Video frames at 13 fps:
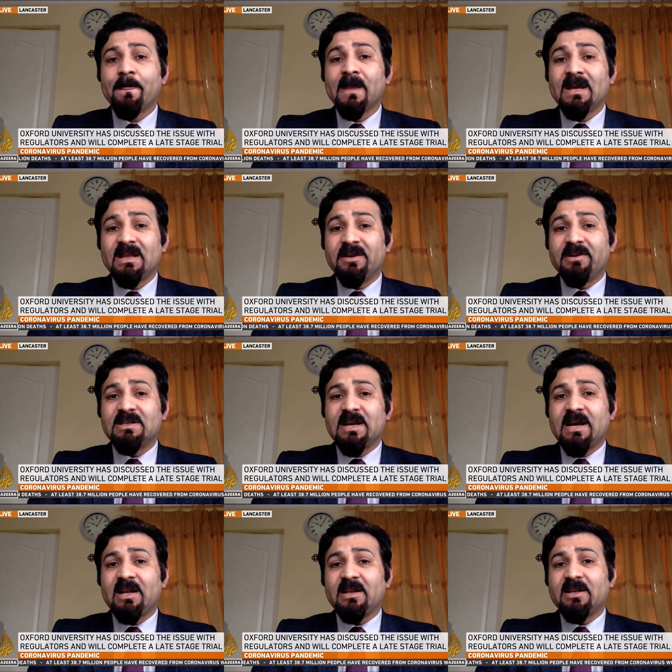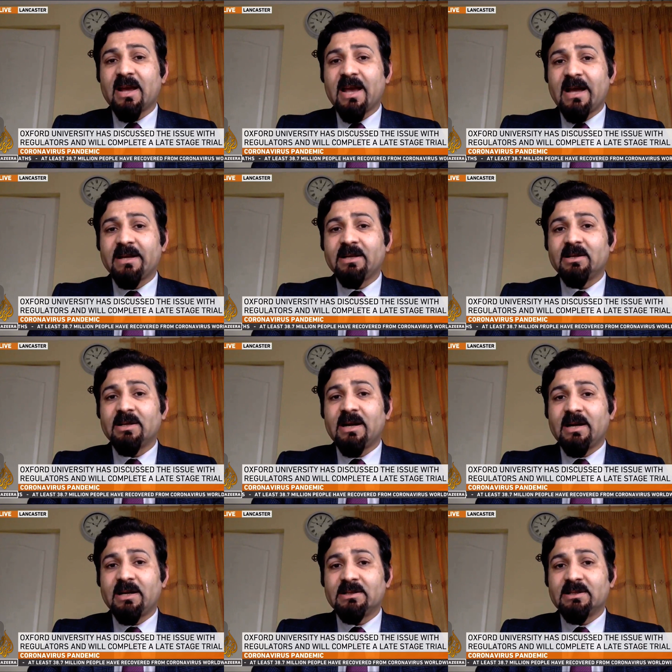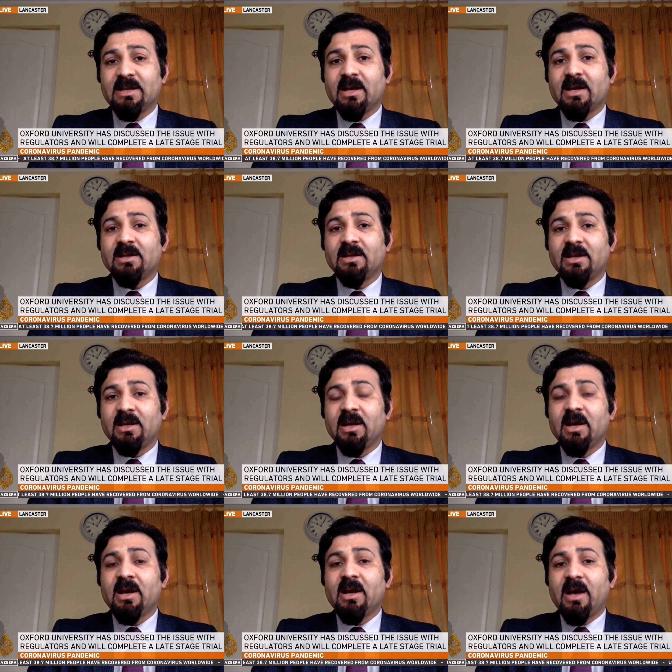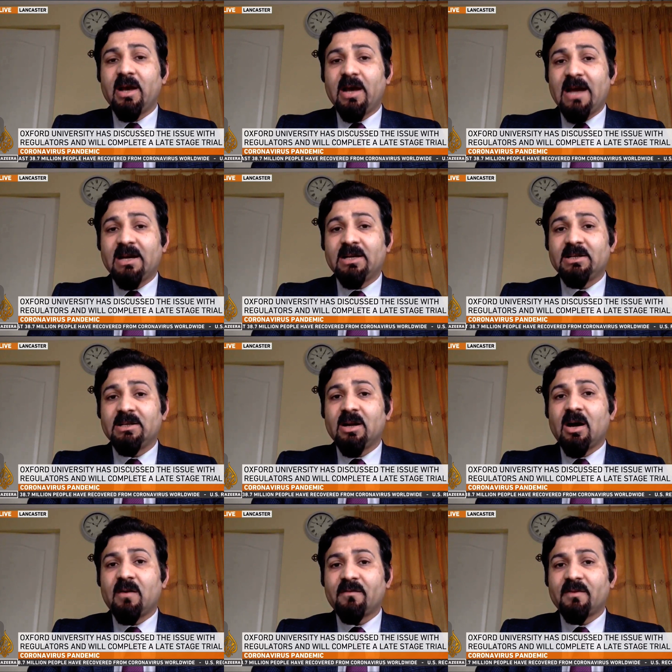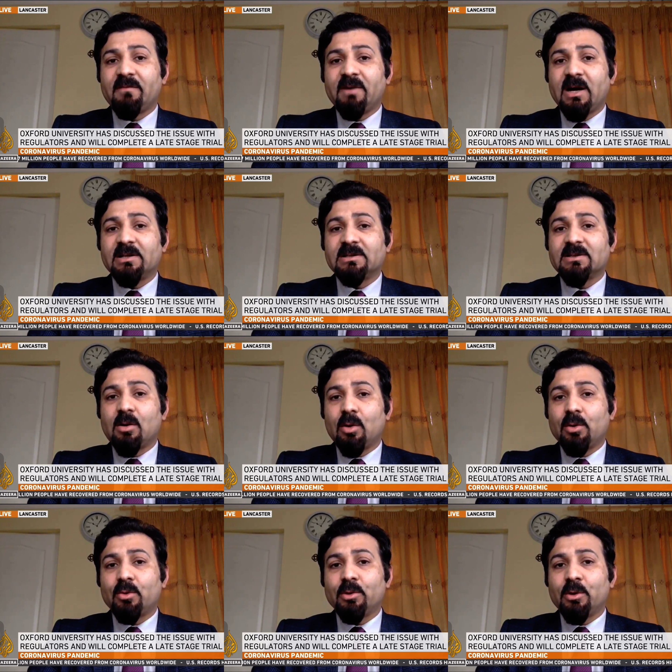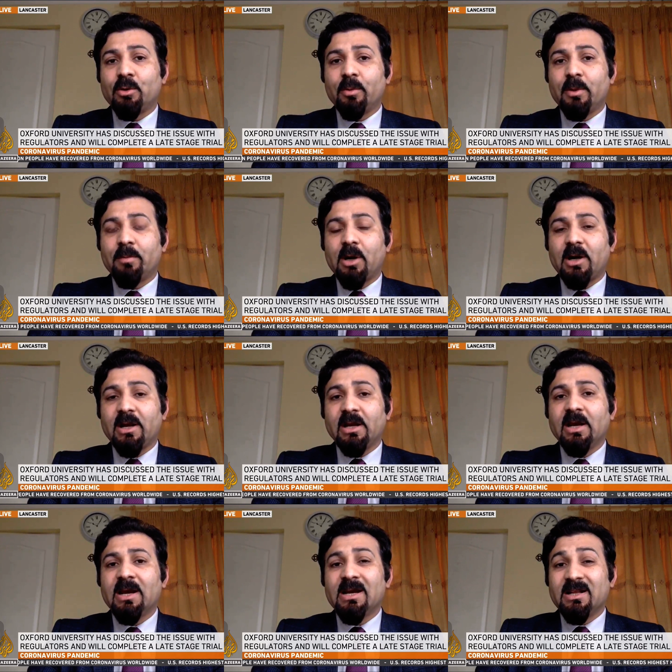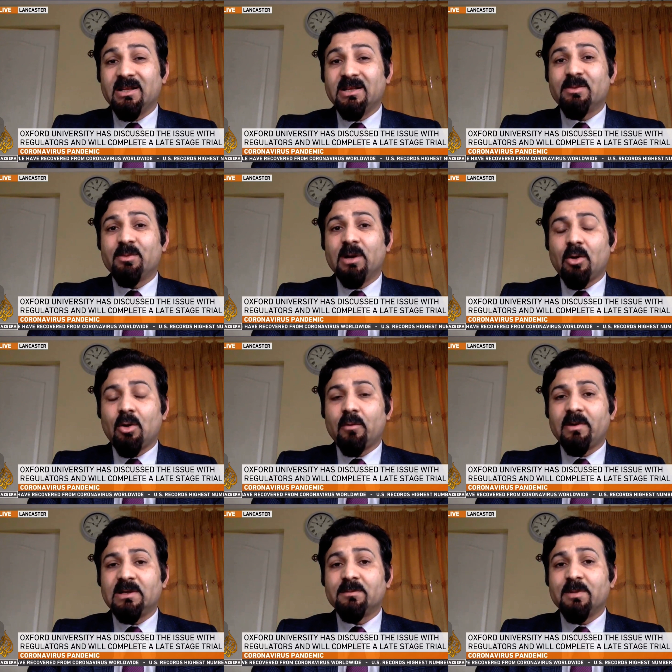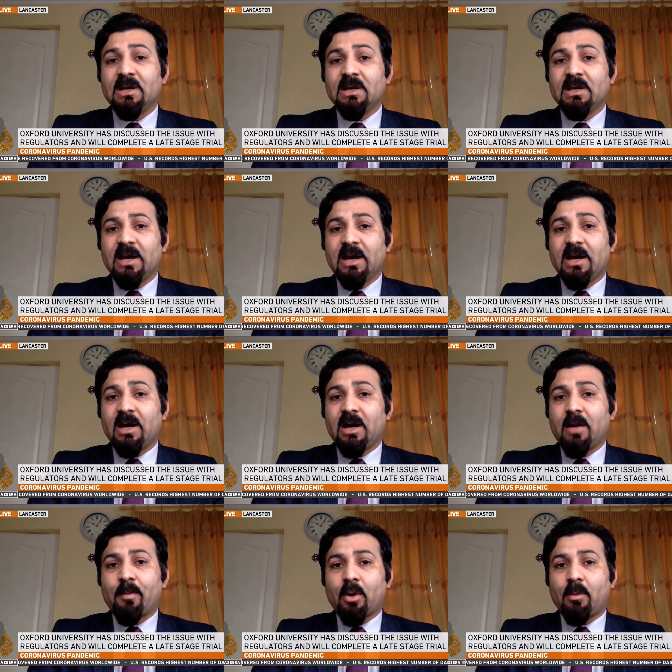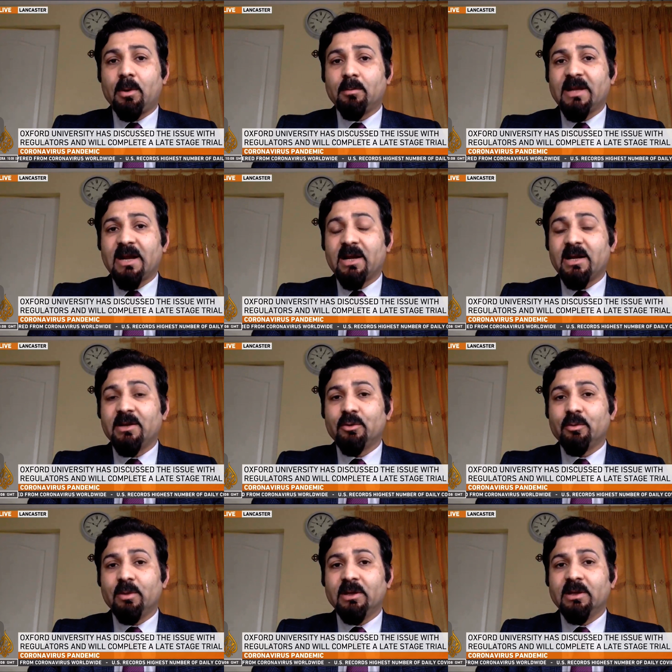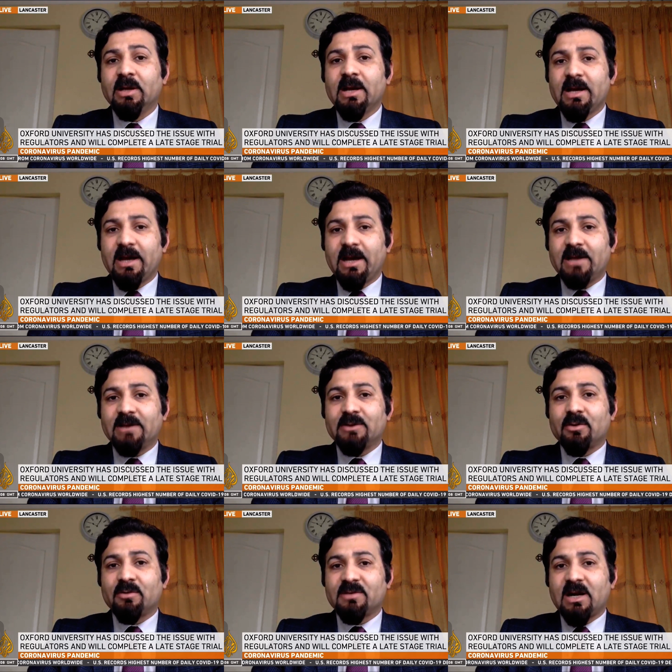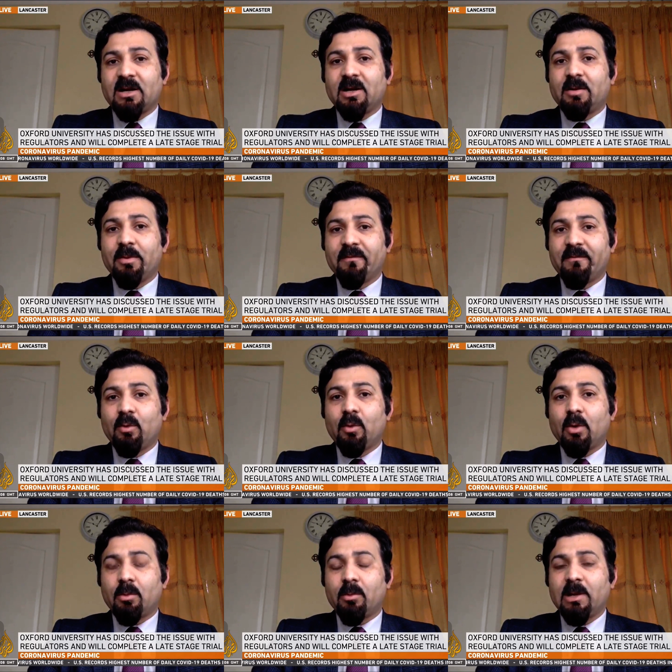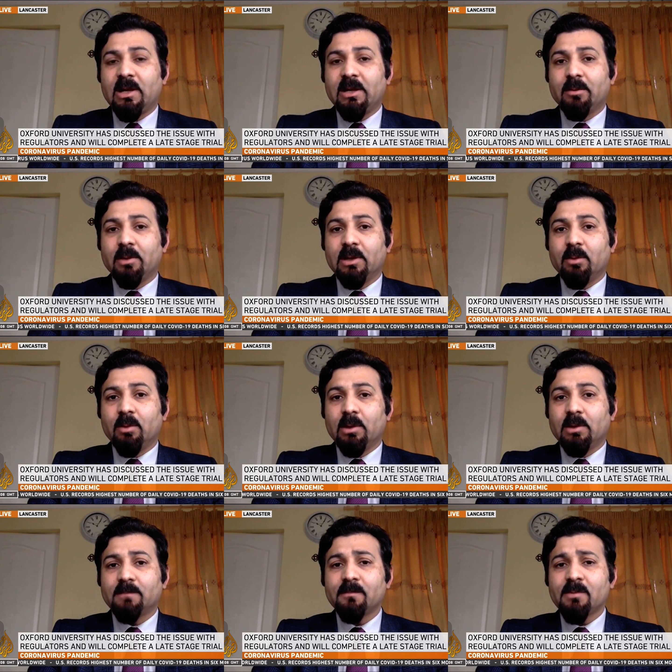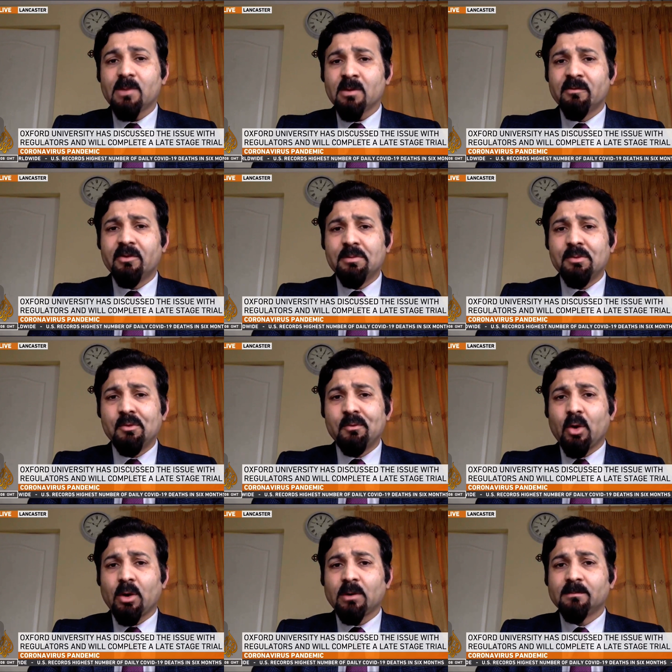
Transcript: there is another carrier that is taking the antigen of the virus onto the human body. This will always be a problem that need to be sort of settled before really we move on.